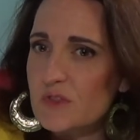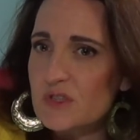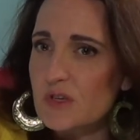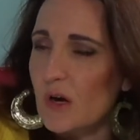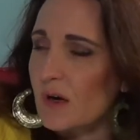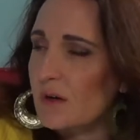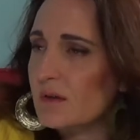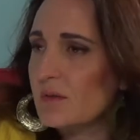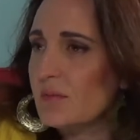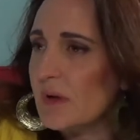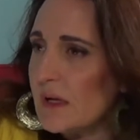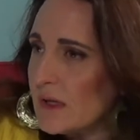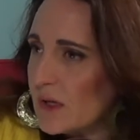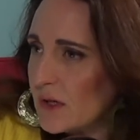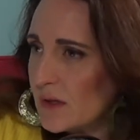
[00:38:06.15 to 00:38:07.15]
dark
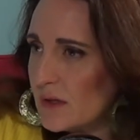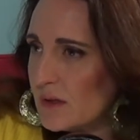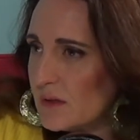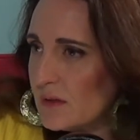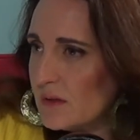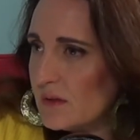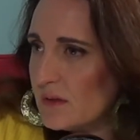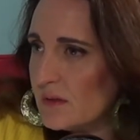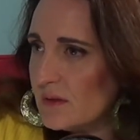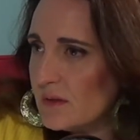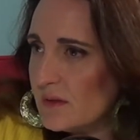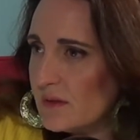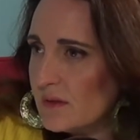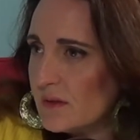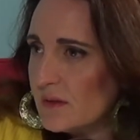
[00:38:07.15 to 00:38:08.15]
demeanor
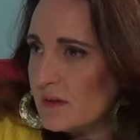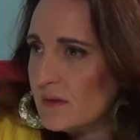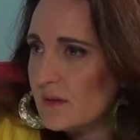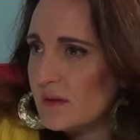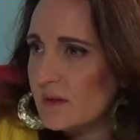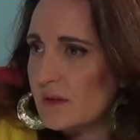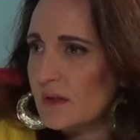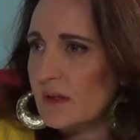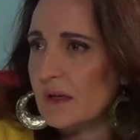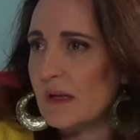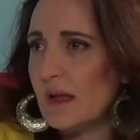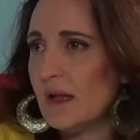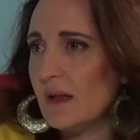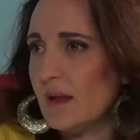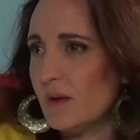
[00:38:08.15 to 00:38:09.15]
in
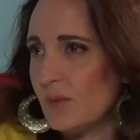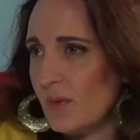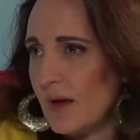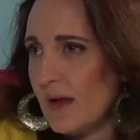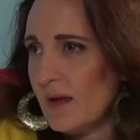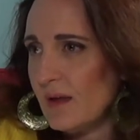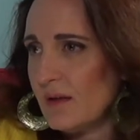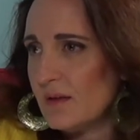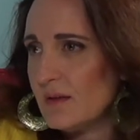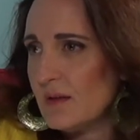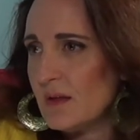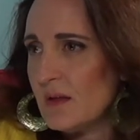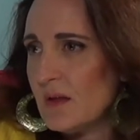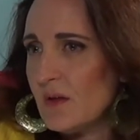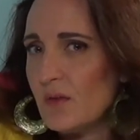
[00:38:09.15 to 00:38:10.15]
any way.
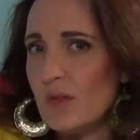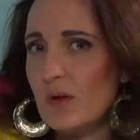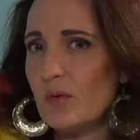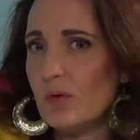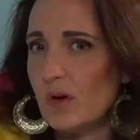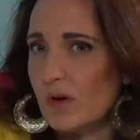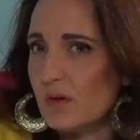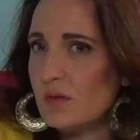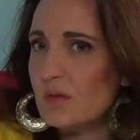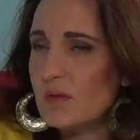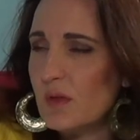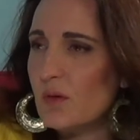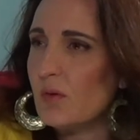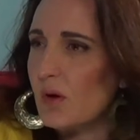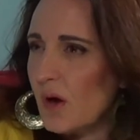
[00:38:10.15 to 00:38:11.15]
There were
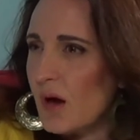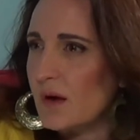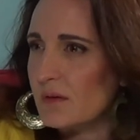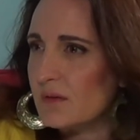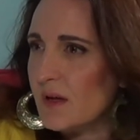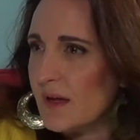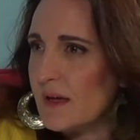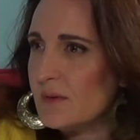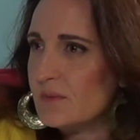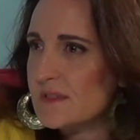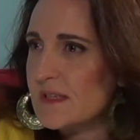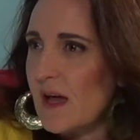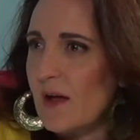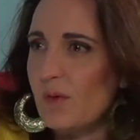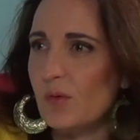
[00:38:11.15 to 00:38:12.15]
there were hard
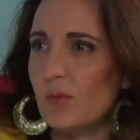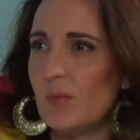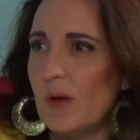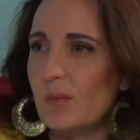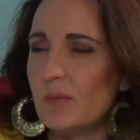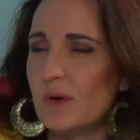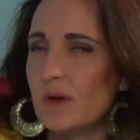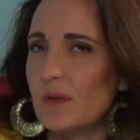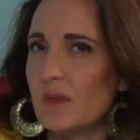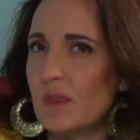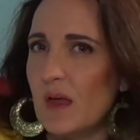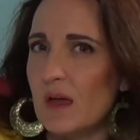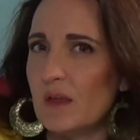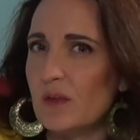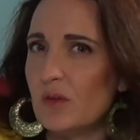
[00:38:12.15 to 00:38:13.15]
times. I remember
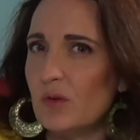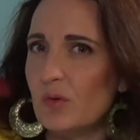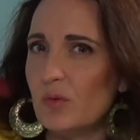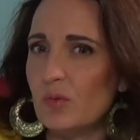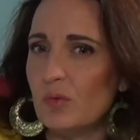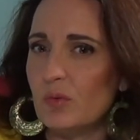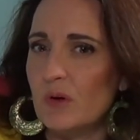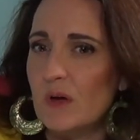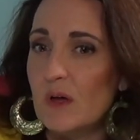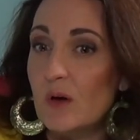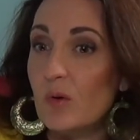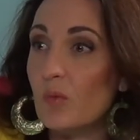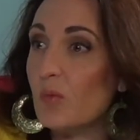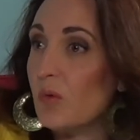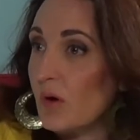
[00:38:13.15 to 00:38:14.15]
that you
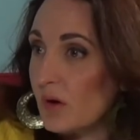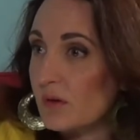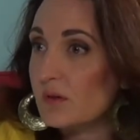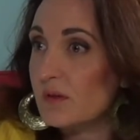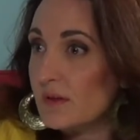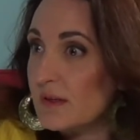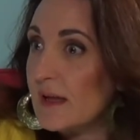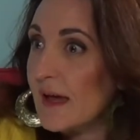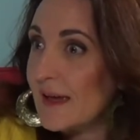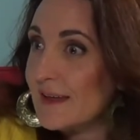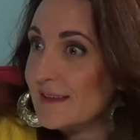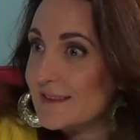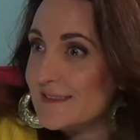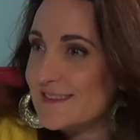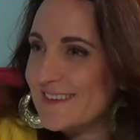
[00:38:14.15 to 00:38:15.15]
worked
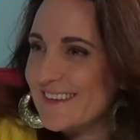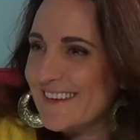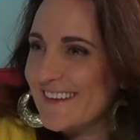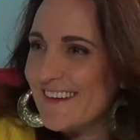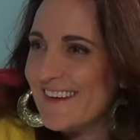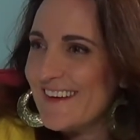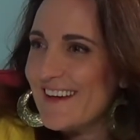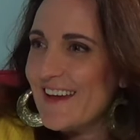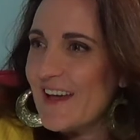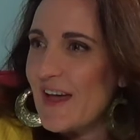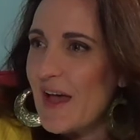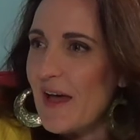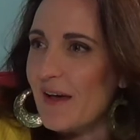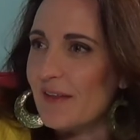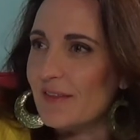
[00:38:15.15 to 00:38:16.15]
nights
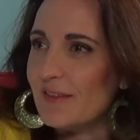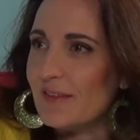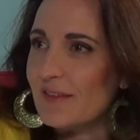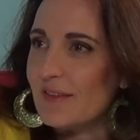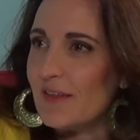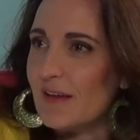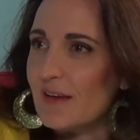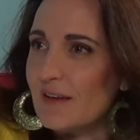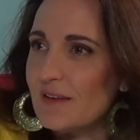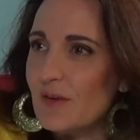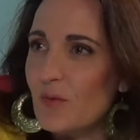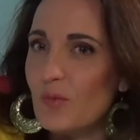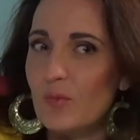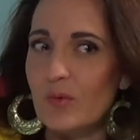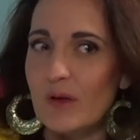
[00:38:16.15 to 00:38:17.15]
and that
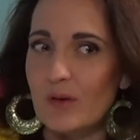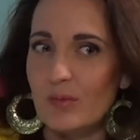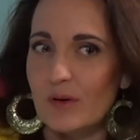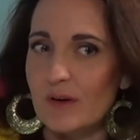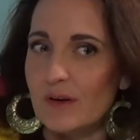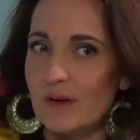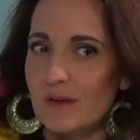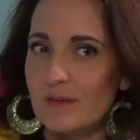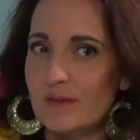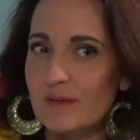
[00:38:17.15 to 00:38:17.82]
we were